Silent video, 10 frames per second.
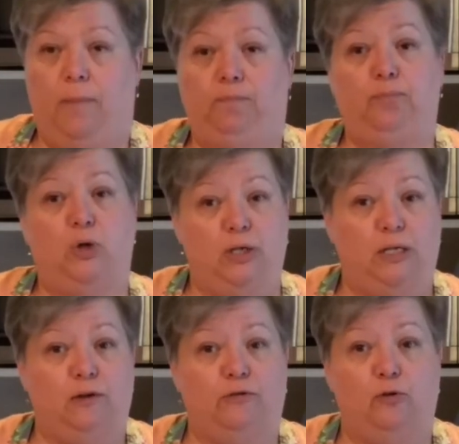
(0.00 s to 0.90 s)
Put it
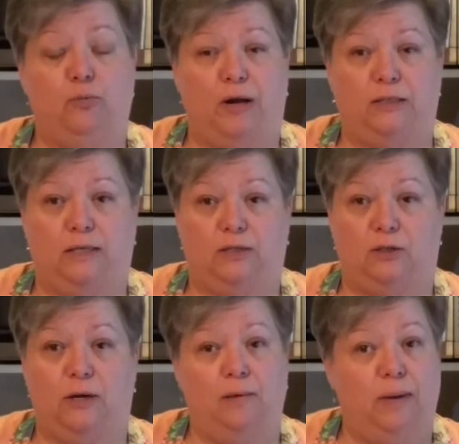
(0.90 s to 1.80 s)
in a food
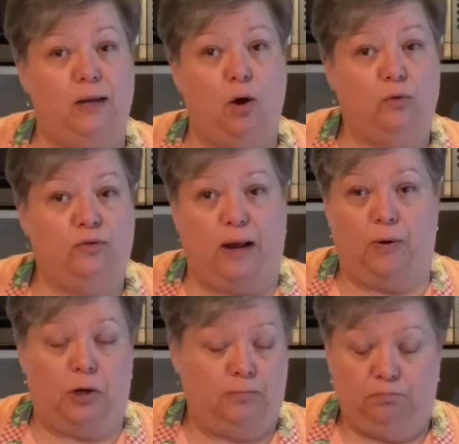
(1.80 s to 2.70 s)
processor and make oat
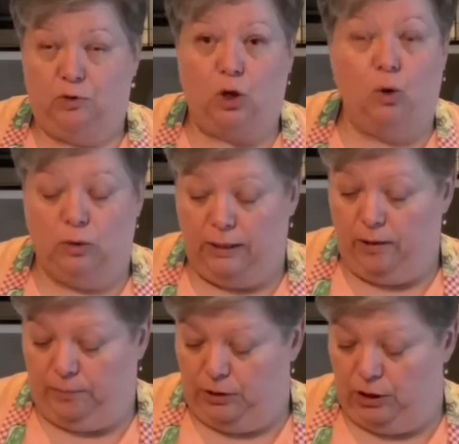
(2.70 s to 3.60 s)
flour. Totally
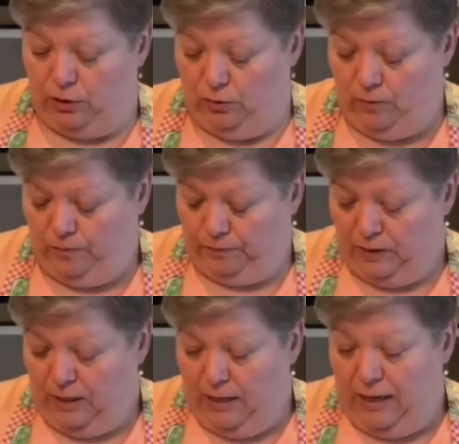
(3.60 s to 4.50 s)
up to you.
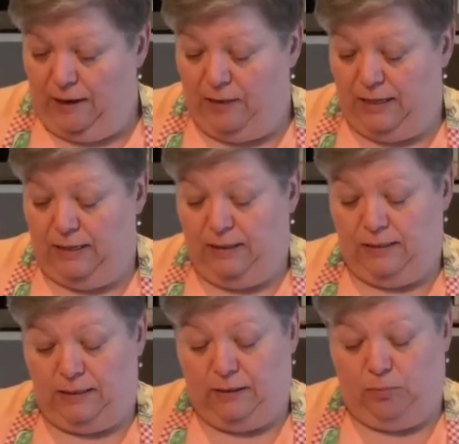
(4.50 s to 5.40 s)
And then in
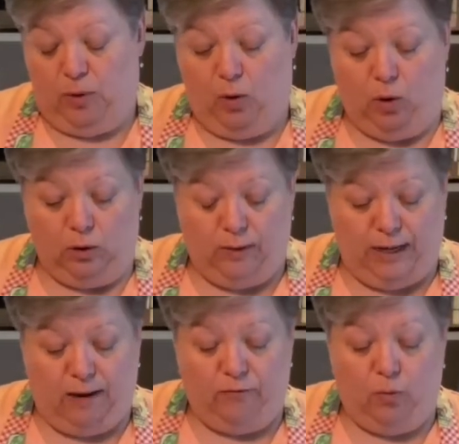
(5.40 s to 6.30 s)
this little bowl, we
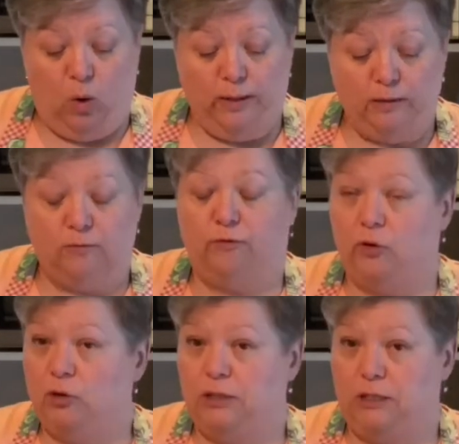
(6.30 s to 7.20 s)
have 1
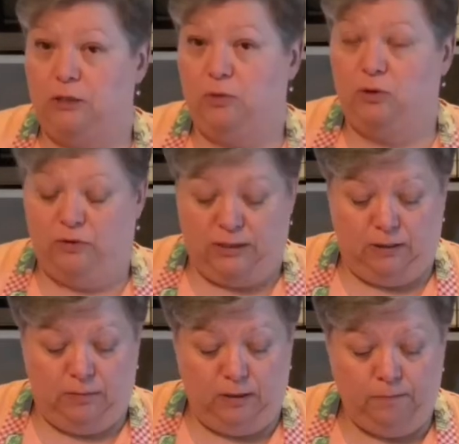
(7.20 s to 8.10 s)
full teaspoon of
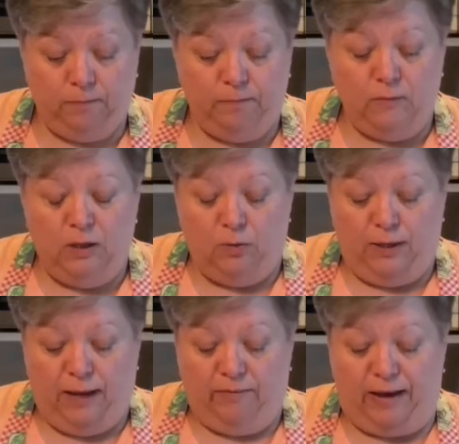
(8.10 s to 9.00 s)
cinnamon. We
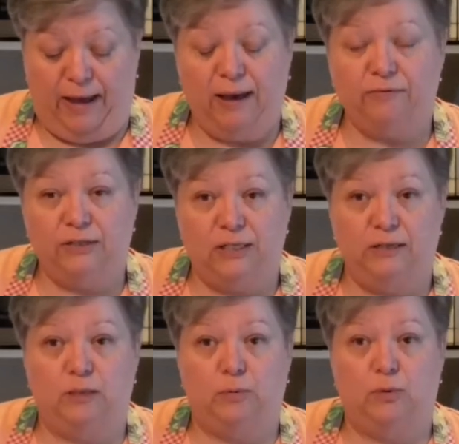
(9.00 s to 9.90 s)
have a 1/2
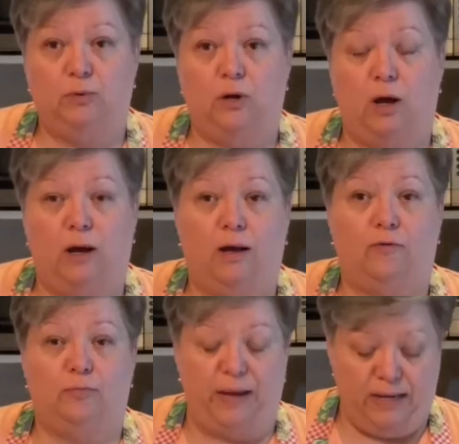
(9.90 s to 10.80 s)
teaspoon
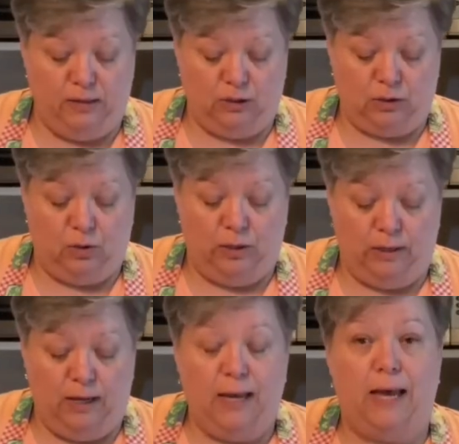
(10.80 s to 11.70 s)
of baking soda
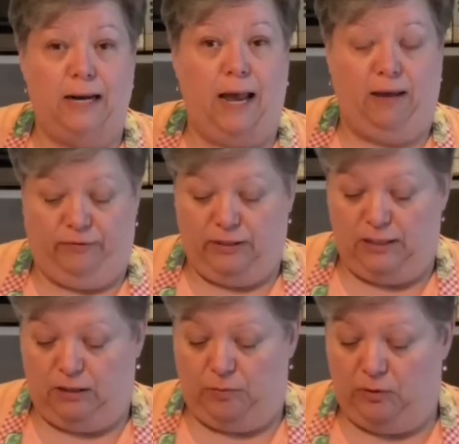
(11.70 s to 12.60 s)
and a 1/2
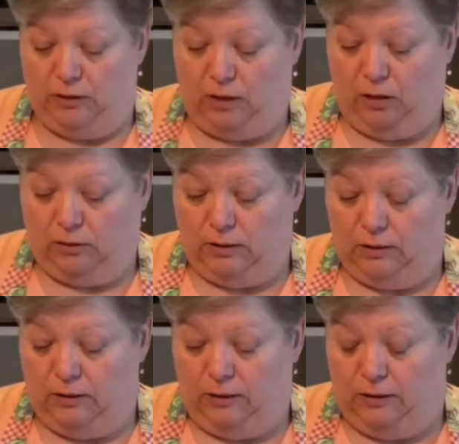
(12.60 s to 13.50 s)
teaspoon of salt.
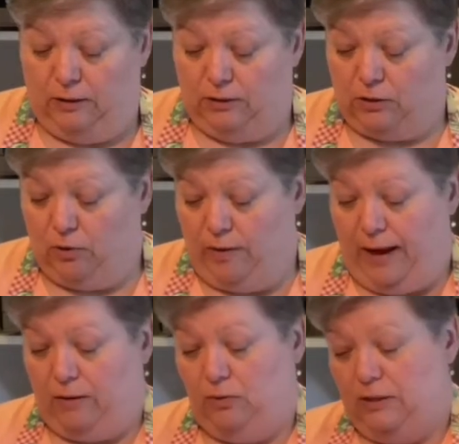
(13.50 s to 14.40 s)
So
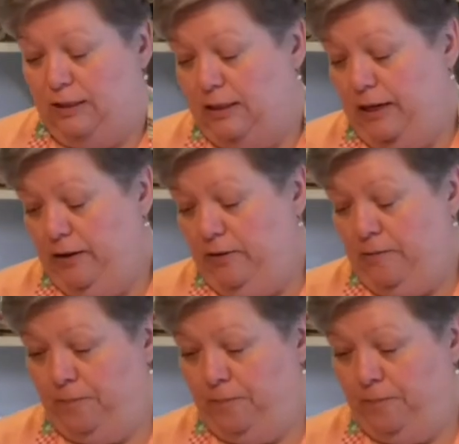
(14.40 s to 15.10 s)
that goes in there.